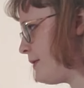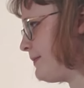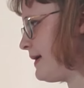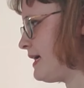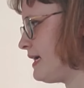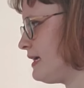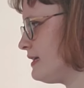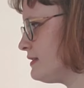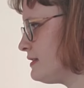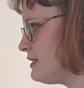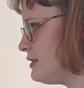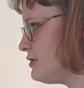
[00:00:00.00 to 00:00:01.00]
But my
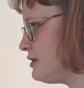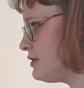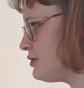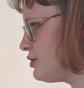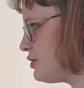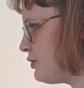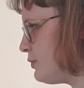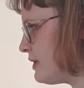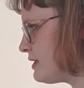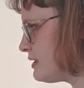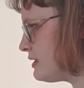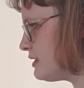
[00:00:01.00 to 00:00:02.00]
hand stitching still
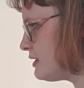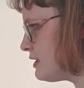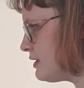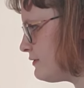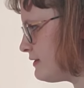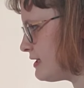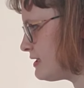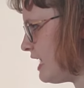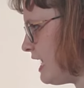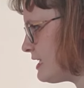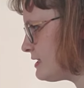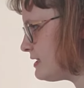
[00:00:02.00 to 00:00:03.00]
wasn't
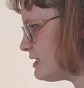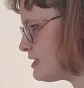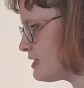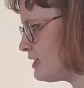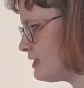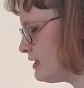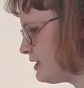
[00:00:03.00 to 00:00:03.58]
fantastic.